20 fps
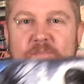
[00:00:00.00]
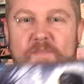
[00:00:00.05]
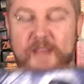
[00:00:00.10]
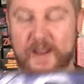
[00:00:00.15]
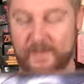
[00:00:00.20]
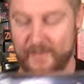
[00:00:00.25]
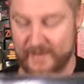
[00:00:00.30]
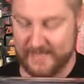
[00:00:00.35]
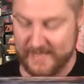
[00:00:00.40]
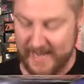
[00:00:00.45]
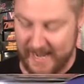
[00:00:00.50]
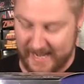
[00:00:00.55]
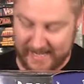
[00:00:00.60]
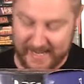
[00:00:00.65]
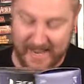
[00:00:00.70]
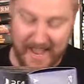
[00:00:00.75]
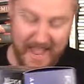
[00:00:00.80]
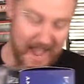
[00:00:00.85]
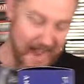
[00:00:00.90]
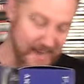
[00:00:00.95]
kind of excited.
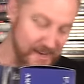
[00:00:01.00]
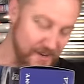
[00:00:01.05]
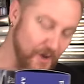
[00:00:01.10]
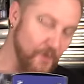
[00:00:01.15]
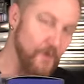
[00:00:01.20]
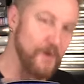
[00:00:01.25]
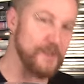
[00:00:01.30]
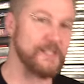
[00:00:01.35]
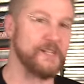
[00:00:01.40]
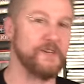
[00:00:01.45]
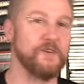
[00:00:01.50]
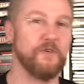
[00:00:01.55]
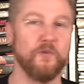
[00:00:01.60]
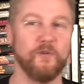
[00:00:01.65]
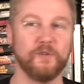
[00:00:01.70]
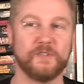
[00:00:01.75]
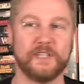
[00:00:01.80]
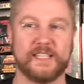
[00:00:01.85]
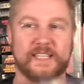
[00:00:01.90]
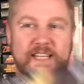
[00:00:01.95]
And you know what's cool to